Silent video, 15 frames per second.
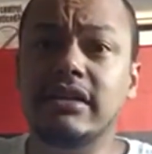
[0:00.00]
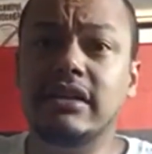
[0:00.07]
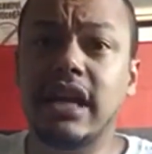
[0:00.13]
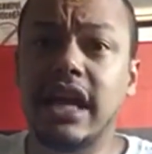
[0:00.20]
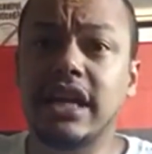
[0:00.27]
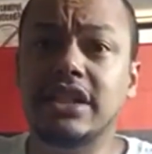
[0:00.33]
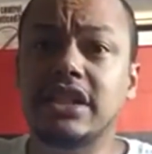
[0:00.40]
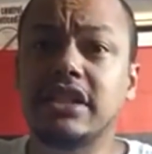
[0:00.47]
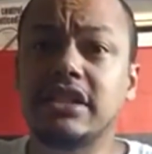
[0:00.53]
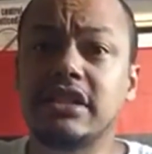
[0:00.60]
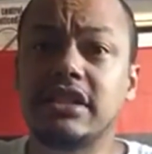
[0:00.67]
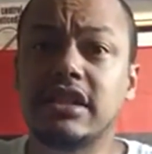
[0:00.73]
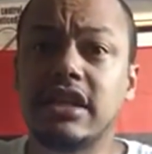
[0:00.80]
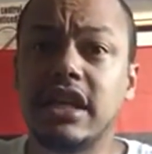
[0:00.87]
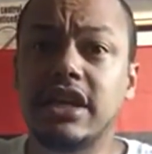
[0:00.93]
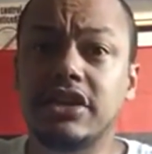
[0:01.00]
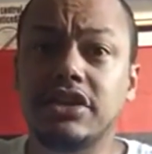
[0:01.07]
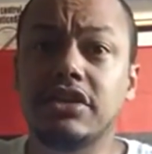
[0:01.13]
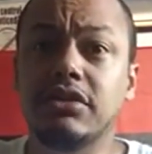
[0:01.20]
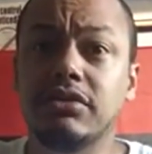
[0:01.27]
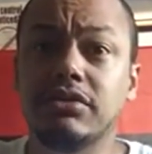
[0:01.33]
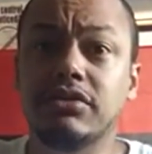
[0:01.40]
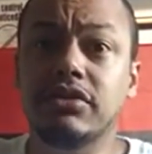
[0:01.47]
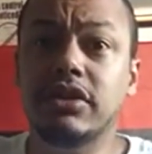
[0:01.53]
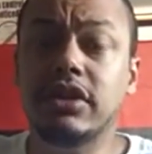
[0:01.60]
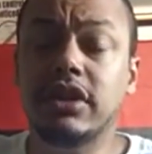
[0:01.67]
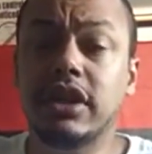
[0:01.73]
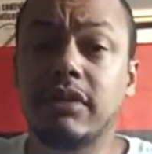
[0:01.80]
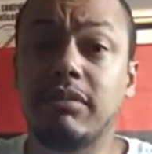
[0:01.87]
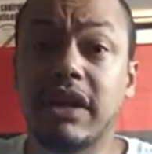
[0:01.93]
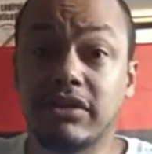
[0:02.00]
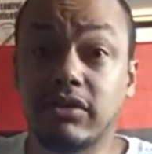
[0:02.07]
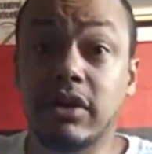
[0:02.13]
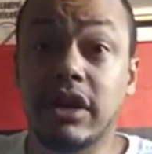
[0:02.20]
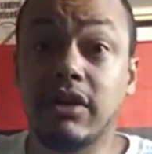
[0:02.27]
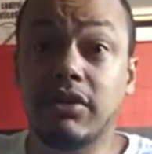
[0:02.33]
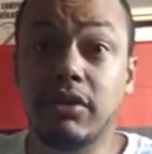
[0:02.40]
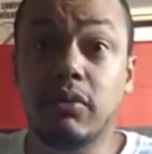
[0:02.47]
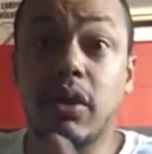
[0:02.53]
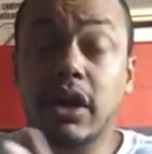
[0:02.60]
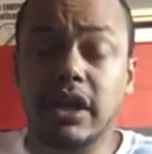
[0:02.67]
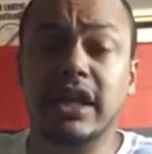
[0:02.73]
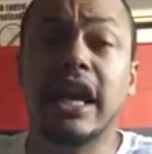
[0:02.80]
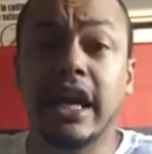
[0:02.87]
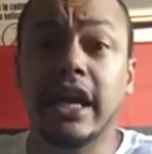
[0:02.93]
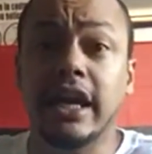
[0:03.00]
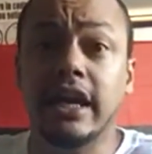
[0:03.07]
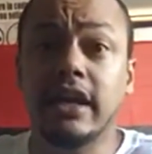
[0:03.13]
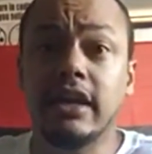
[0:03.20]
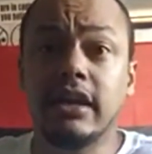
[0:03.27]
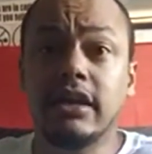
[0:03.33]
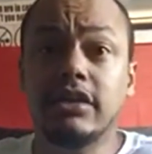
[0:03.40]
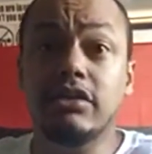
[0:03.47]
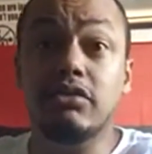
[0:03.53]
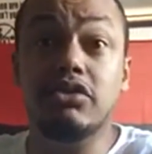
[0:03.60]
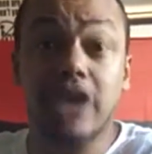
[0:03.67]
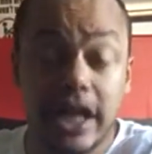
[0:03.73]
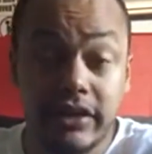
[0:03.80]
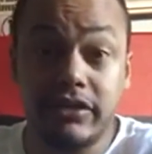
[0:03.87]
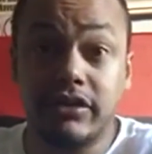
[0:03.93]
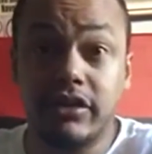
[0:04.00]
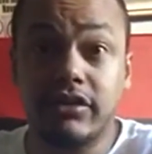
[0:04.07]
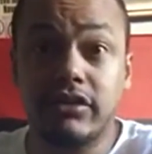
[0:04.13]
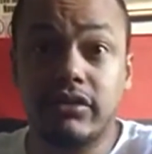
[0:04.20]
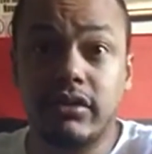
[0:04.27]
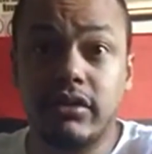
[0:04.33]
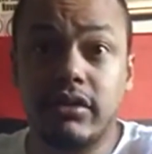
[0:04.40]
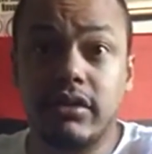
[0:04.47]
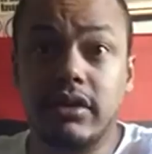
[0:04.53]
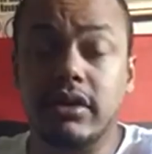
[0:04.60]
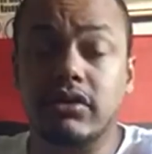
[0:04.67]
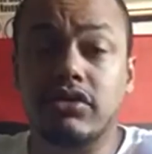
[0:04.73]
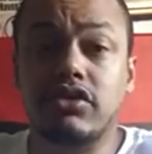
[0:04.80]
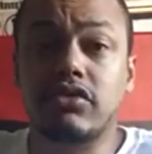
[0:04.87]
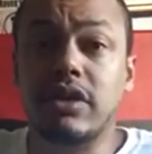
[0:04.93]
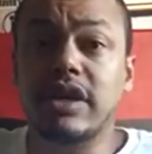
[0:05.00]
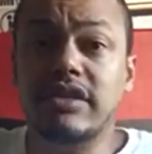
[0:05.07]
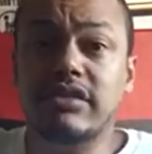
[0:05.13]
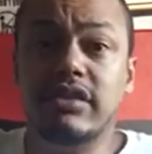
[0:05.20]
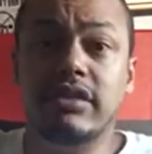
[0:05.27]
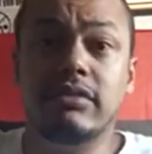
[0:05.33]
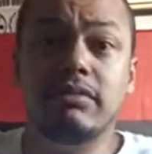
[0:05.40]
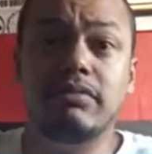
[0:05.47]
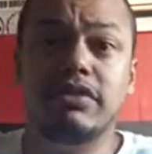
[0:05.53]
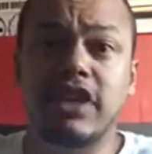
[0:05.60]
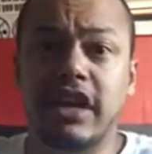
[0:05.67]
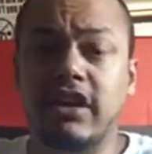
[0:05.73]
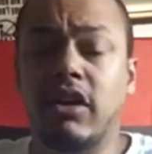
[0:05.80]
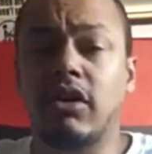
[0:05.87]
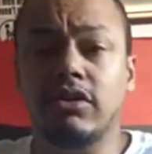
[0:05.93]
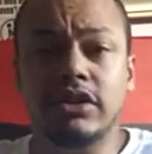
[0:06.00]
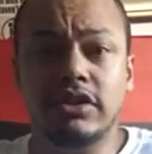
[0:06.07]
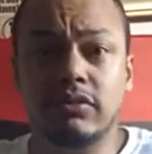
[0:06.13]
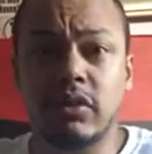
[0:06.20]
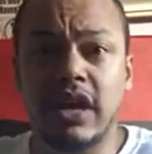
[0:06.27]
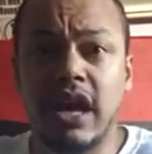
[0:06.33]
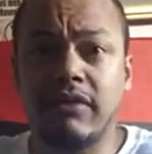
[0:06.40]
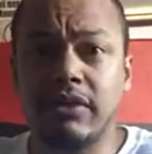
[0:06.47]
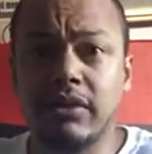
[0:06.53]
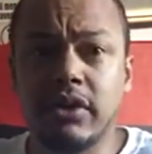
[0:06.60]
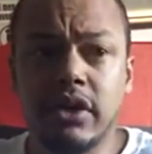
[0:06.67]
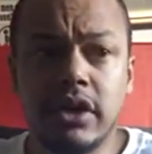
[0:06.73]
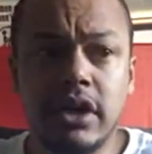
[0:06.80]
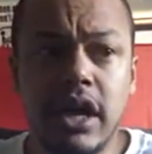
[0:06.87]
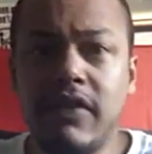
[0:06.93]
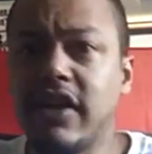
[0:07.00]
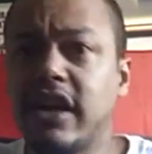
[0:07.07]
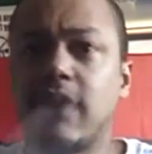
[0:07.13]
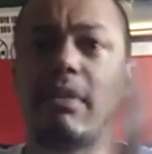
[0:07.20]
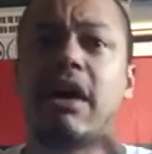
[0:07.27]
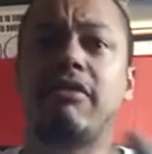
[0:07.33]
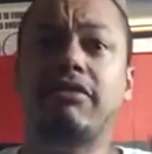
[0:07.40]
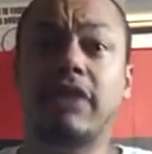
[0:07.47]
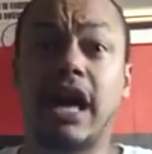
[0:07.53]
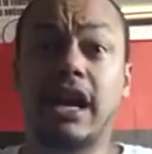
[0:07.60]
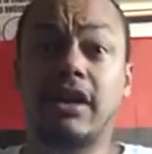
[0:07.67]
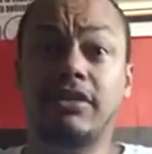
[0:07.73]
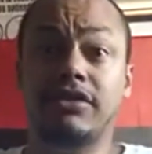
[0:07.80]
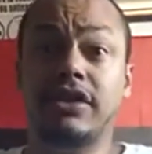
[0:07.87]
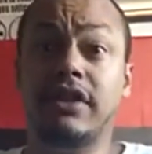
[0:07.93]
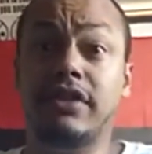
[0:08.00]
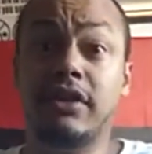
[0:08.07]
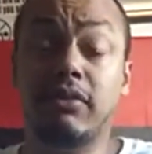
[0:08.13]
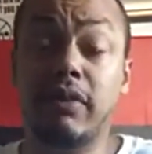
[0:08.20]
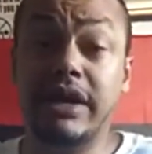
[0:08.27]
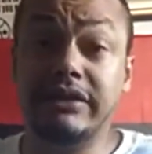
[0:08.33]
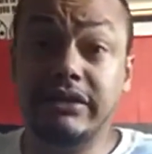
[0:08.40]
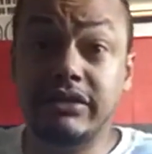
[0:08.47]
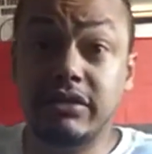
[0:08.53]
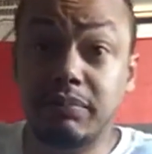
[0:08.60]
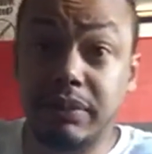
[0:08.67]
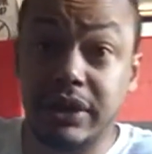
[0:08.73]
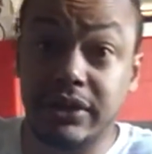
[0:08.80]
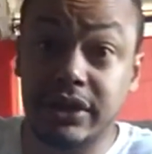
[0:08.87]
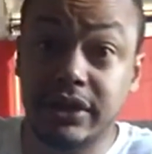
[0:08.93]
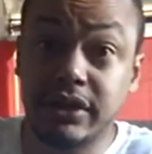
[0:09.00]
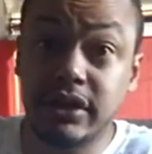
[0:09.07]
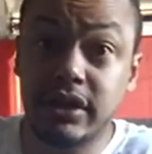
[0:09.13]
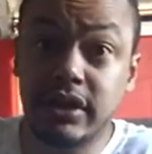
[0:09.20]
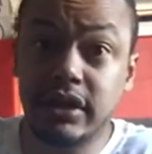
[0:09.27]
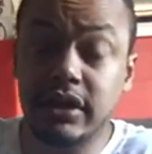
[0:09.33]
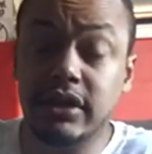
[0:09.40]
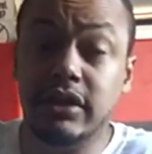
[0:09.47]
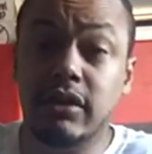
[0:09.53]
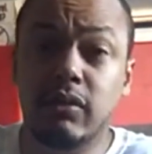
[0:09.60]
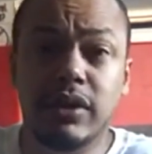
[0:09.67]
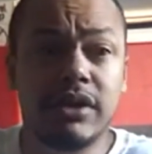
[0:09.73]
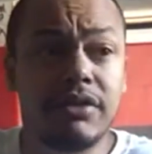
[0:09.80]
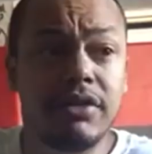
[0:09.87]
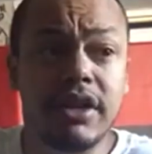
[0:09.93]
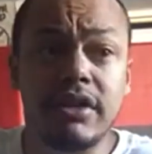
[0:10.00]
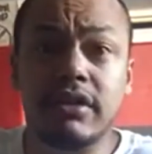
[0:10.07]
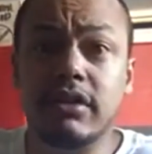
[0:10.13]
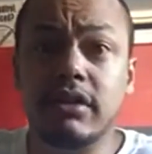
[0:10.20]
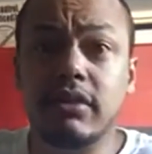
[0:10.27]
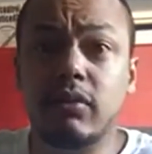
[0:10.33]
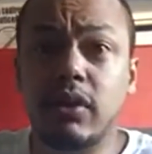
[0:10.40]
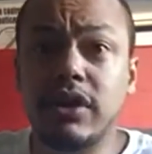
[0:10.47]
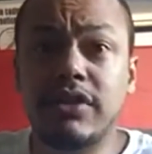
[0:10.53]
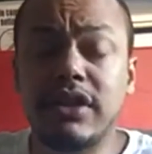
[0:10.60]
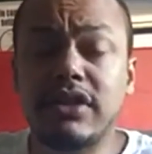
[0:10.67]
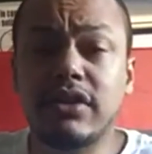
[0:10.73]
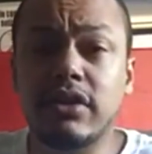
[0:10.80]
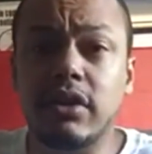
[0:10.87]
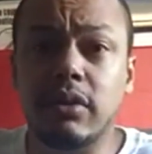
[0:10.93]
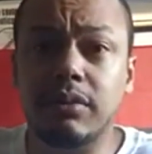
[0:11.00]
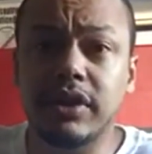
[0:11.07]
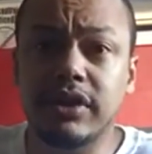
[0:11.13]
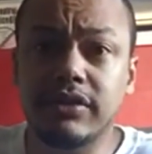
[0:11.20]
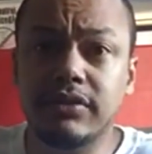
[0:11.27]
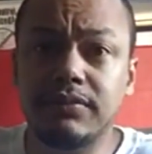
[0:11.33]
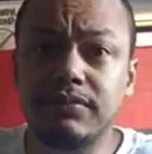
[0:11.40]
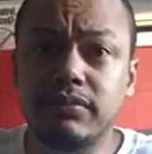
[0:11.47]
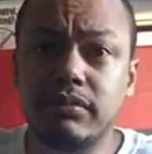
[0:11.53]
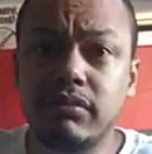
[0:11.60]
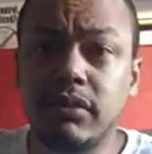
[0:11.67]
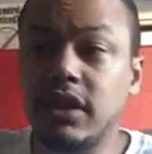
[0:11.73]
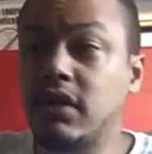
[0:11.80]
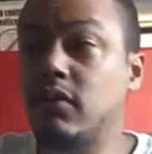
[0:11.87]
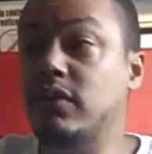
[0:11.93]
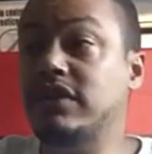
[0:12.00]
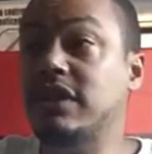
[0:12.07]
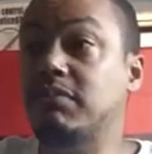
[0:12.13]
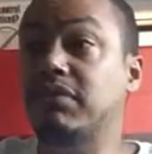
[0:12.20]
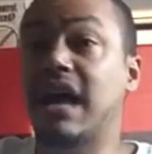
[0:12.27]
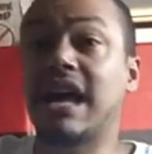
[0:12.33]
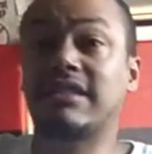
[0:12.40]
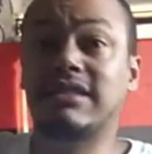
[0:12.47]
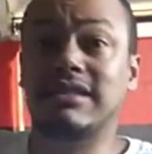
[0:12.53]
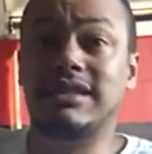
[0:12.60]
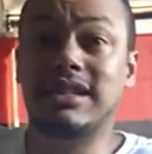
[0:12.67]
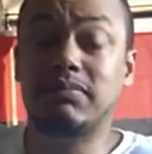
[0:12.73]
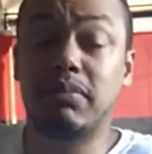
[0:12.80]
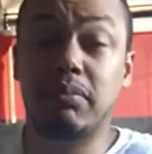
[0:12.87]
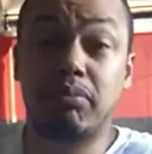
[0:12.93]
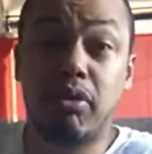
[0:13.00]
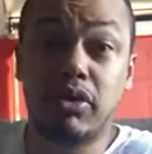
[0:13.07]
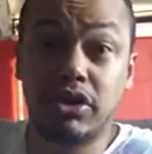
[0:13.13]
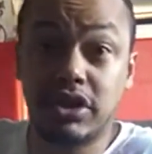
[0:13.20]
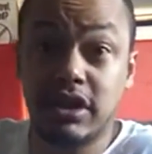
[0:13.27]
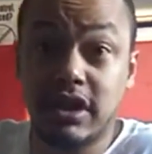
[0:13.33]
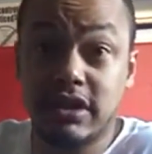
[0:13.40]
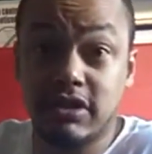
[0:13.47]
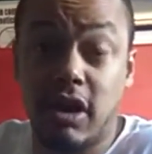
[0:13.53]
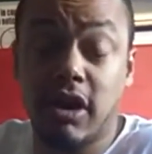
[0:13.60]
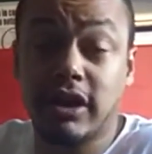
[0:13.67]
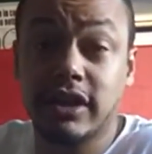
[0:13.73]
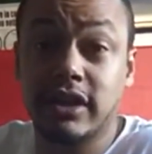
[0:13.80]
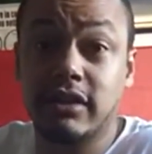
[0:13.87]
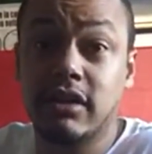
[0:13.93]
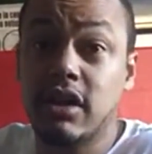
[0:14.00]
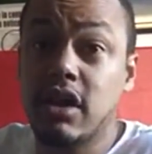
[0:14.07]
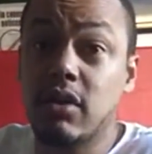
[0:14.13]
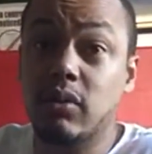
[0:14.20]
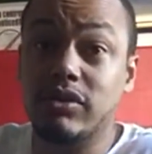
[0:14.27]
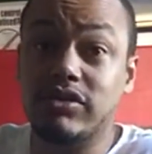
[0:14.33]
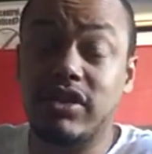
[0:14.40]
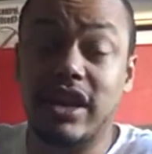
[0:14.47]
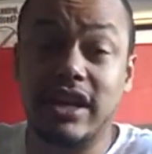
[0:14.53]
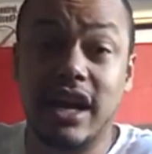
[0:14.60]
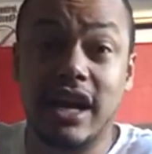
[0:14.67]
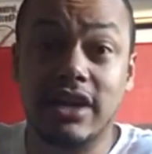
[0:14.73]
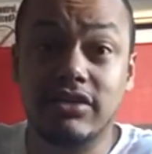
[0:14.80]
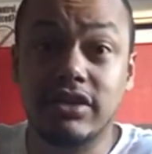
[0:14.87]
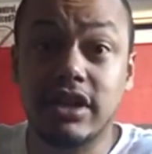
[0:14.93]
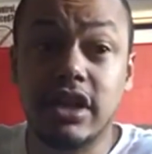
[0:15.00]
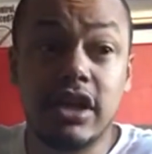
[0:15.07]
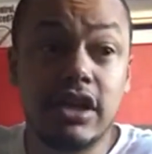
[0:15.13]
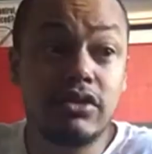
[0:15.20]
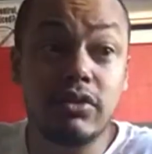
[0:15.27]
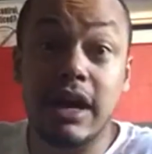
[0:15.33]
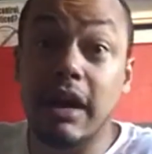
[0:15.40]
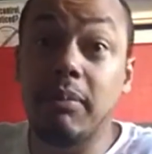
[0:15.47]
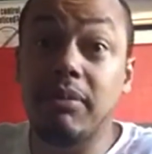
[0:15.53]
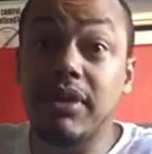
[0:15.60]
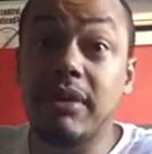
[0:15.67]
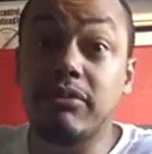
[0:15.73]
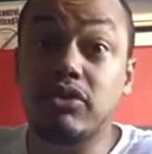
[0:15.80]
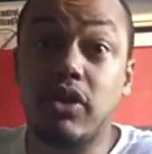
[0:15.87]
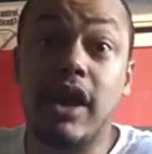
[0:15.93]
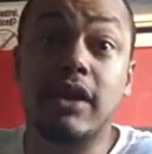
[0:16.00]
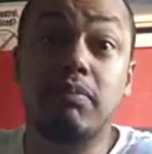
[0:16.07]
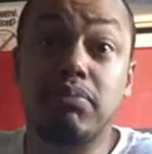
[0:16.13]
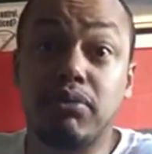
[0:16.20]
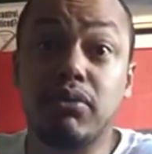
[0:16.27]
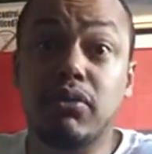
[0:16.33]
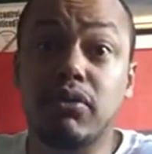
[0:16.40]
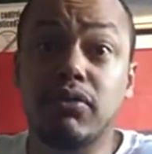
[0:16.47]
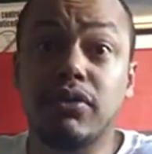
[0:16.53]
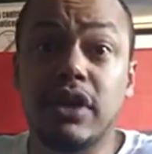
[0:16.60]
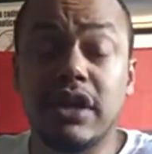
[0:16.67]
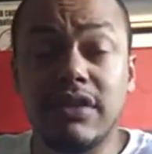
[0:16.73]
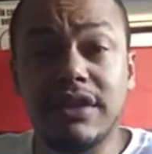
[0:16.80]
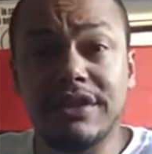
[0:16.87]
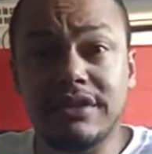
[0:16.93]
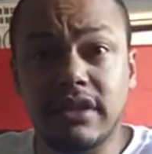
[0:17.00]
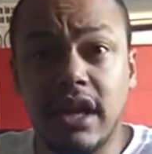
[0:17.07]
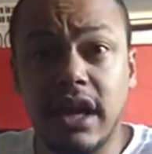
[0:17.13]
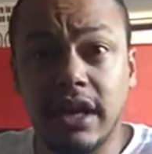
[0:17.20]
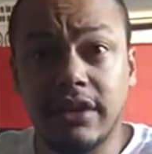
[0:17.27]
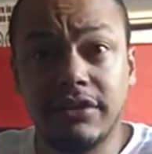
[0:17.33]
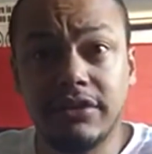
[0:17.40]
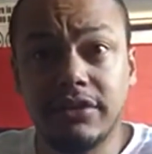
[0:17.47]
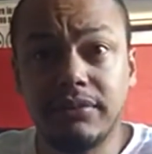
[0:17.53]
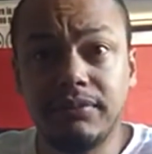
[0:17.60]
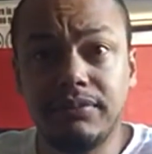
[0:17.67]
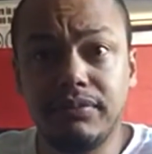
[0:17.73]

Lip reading: Asians, and Jews in mental health who are gay eugenicists, shrinks and psychologists and what have you. And they come out flat out and say their race is superior. What do you think? Where do you think they're going with this? We see blacks are disproportionately targeted with psychiatry to help them try to prove these lies.